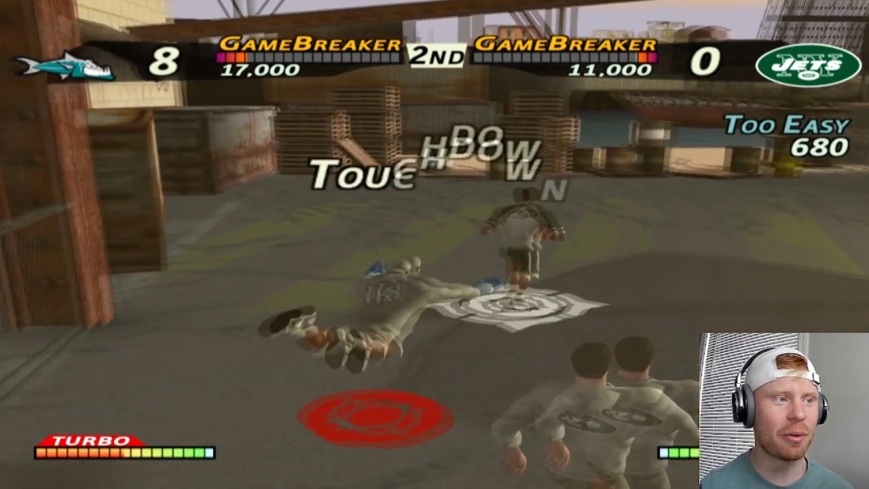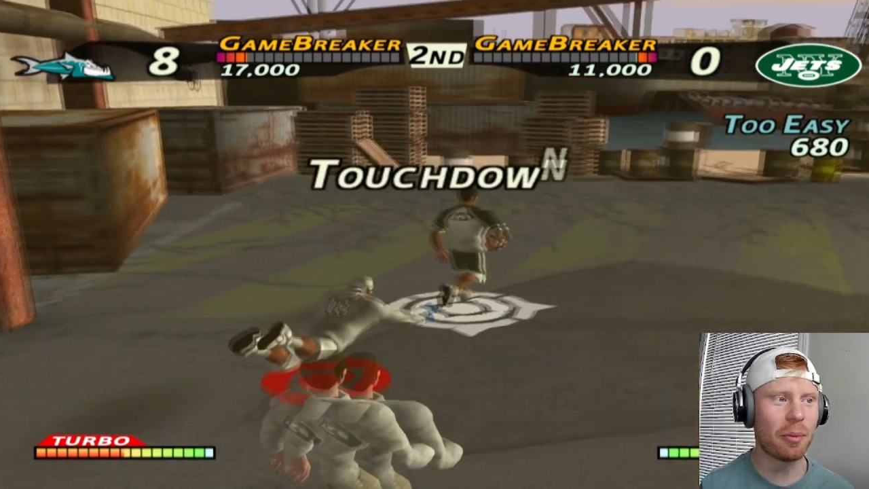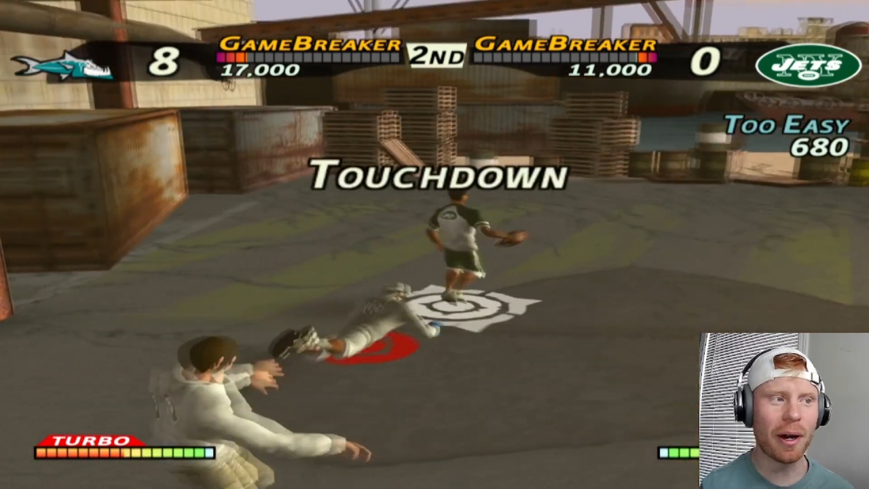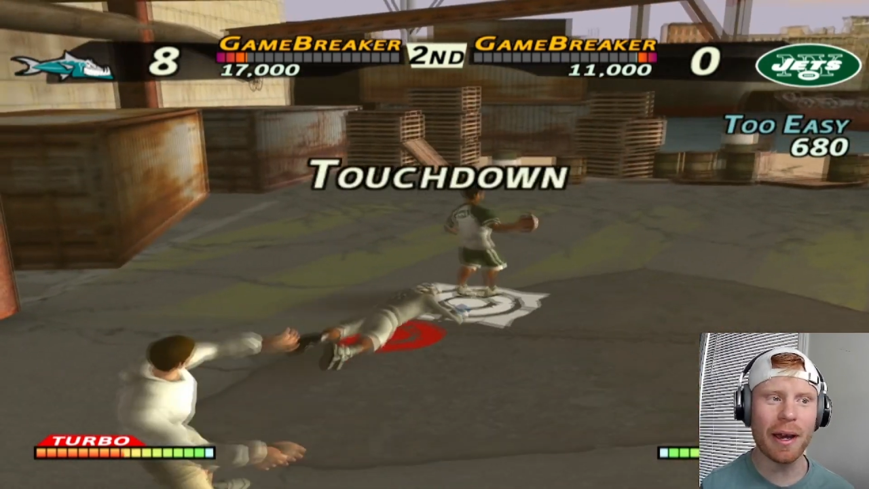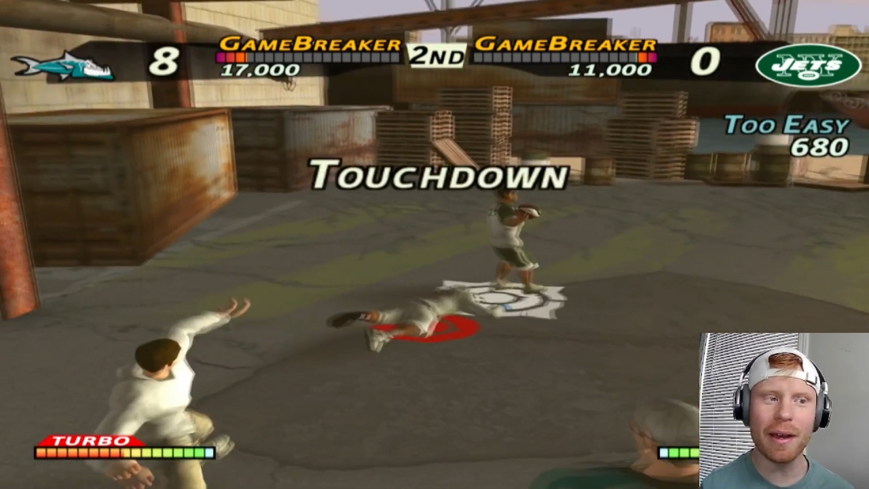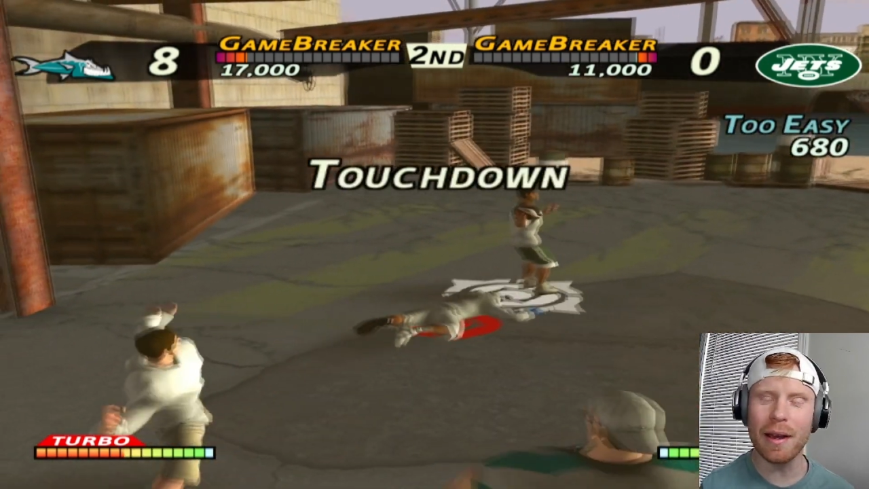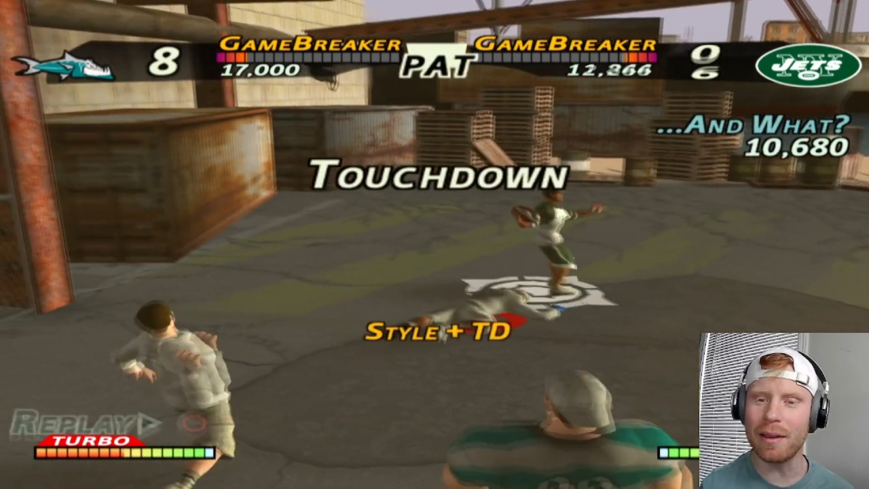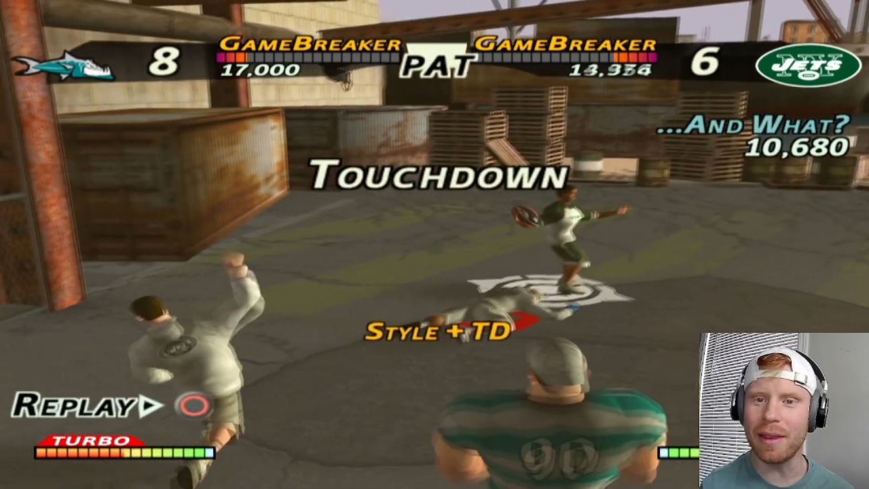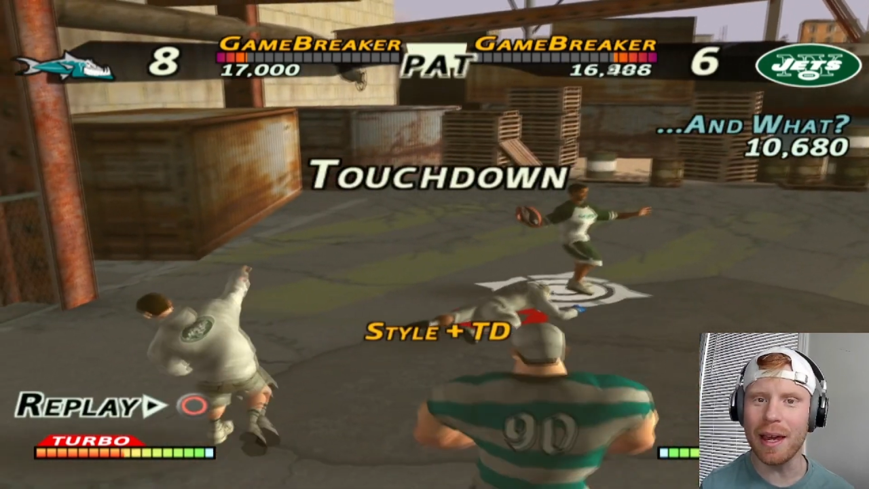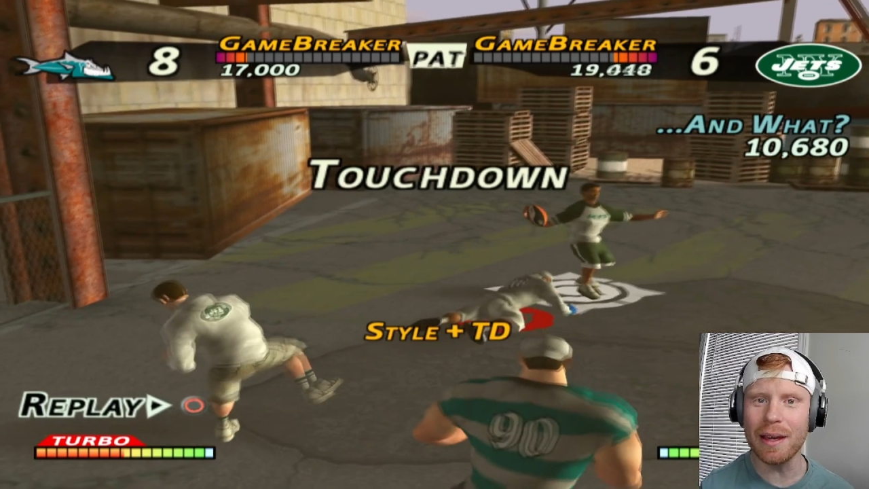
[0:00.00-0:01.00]
way
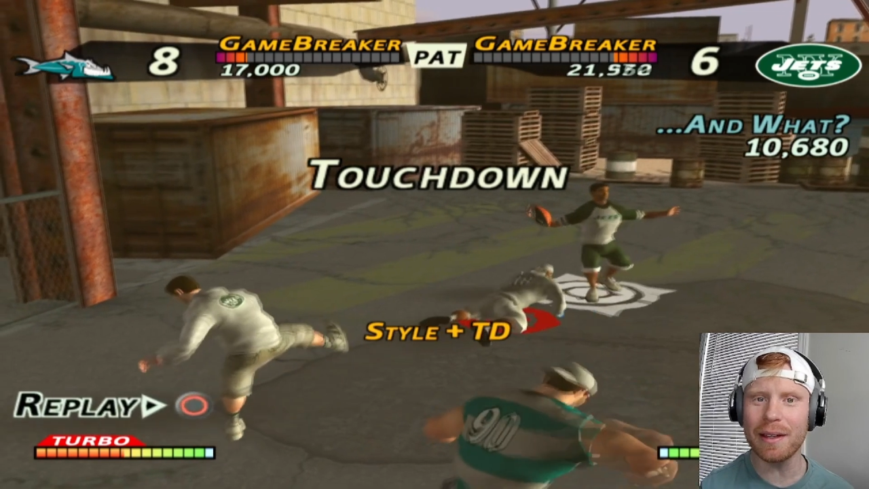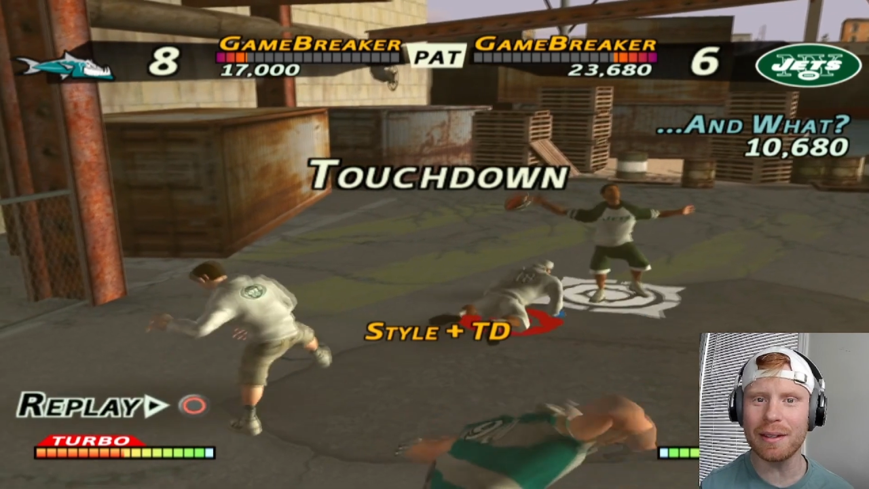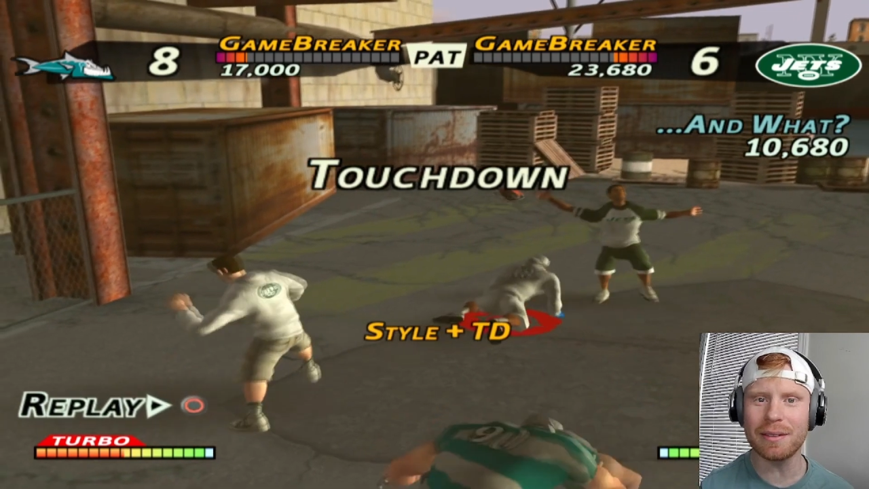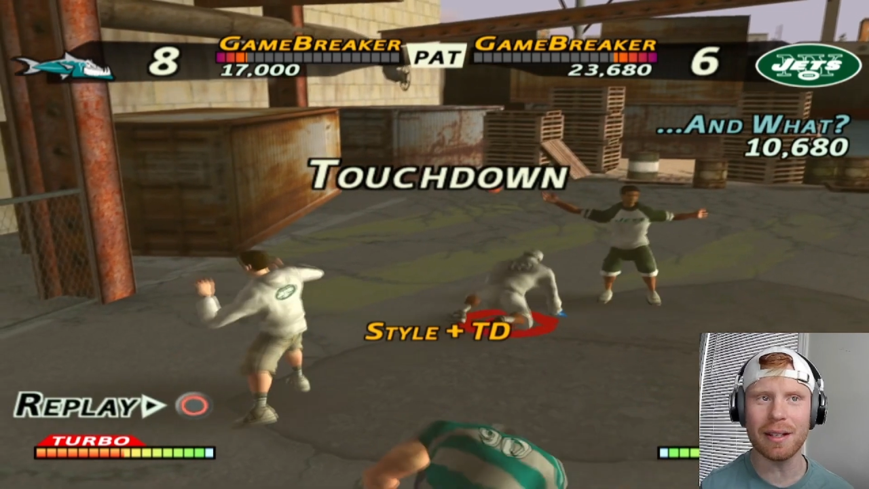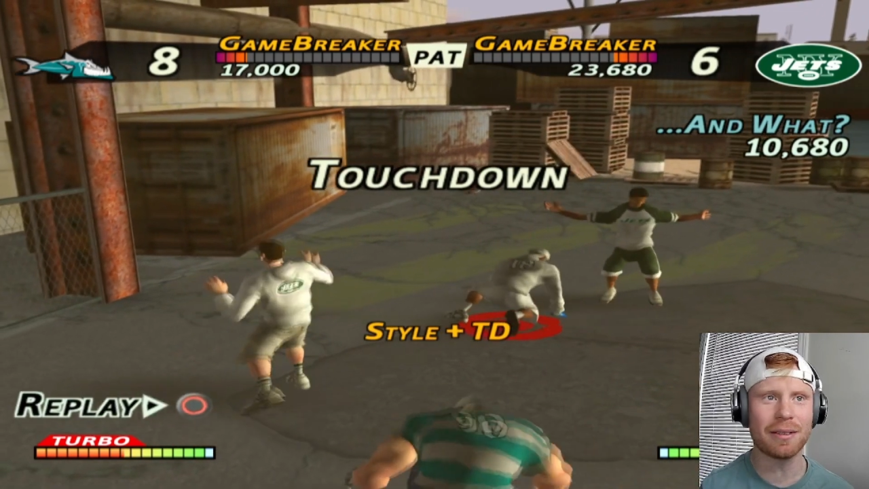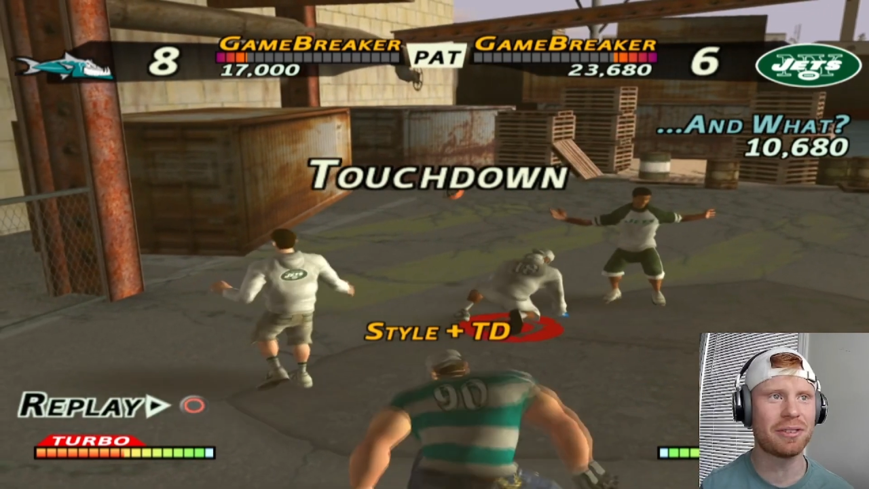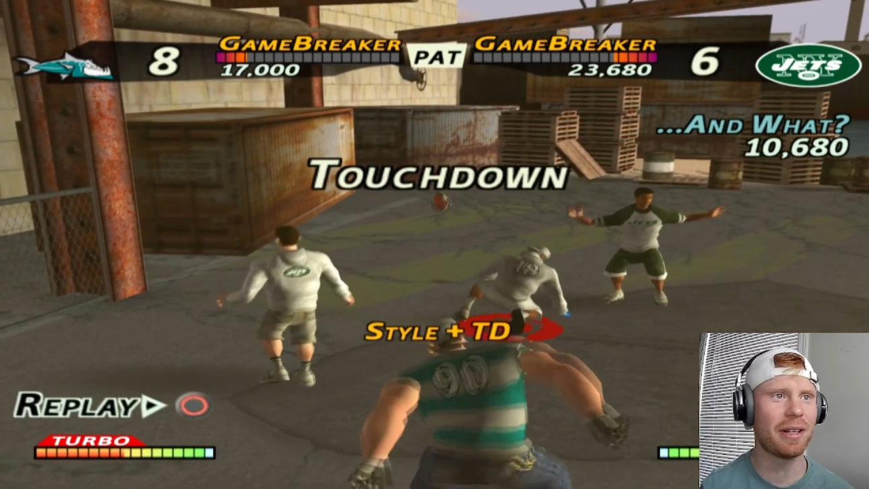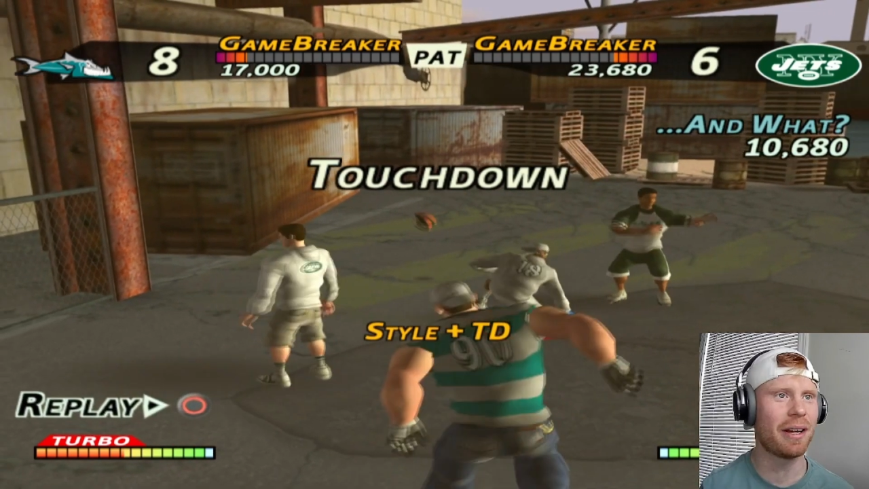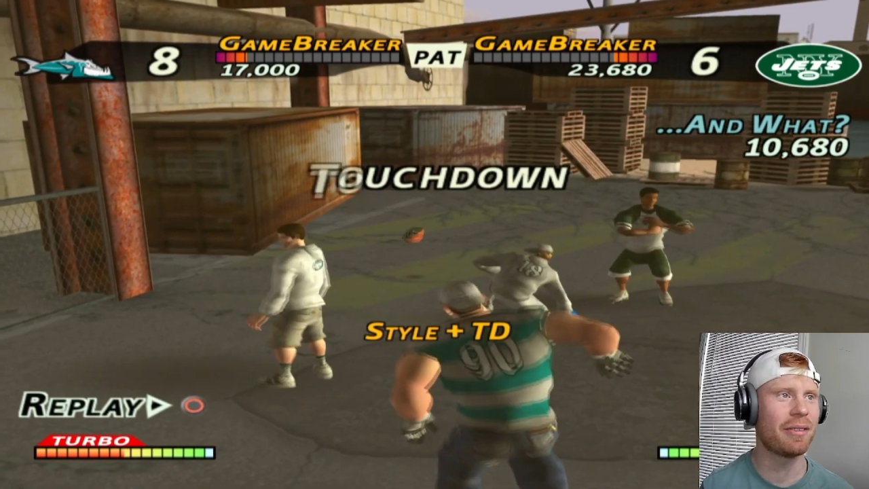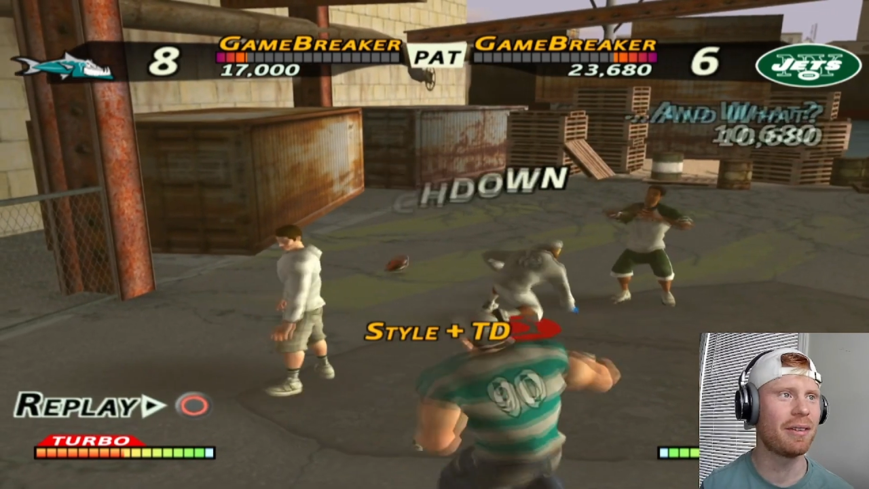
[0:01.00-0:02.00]
and they get a
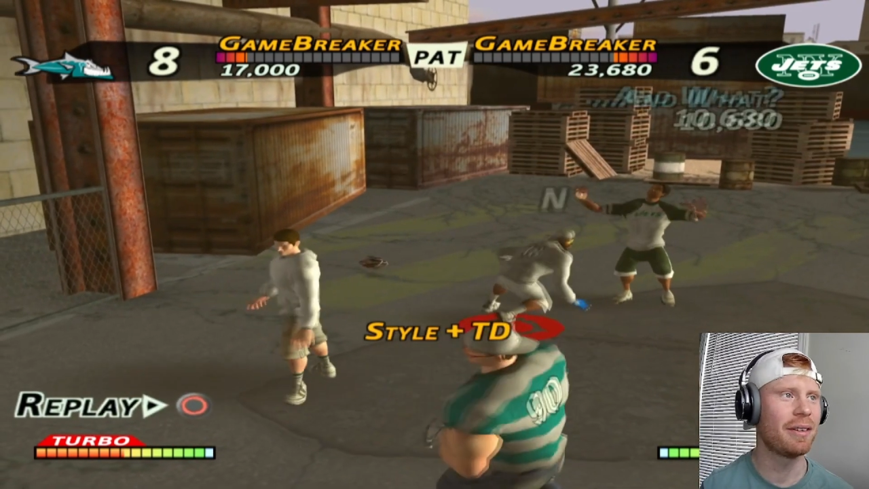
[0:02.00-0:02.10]
touchdown.